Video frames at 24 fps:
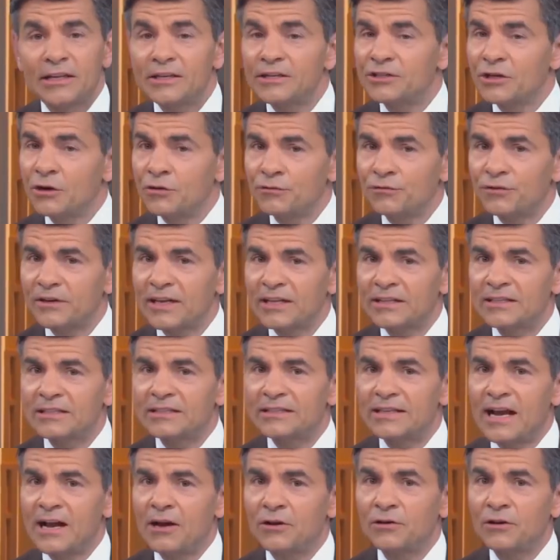And don't forget to
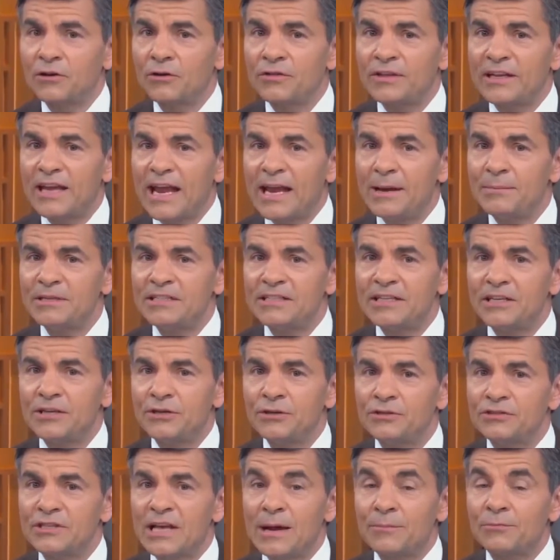download the ABC
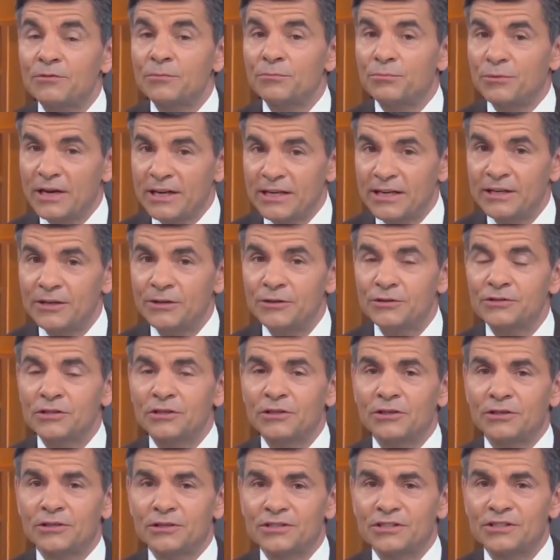News app for breaking news
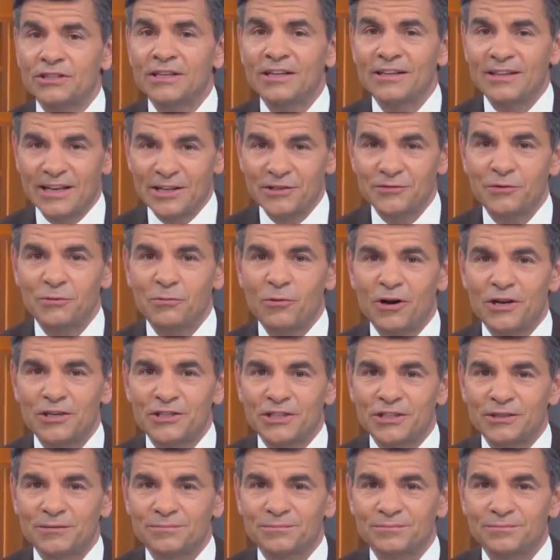alerts. Thanks for
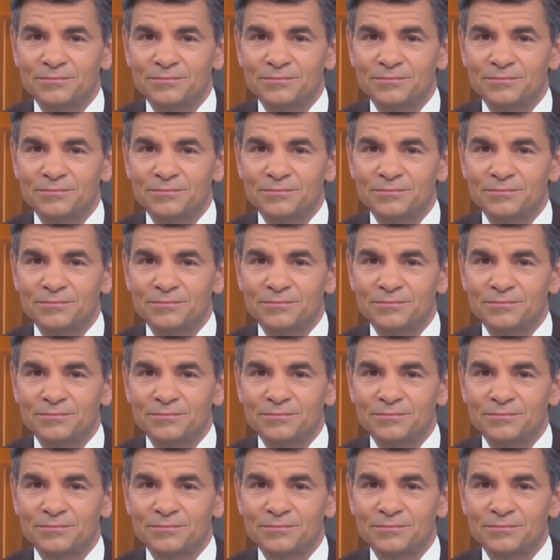watching.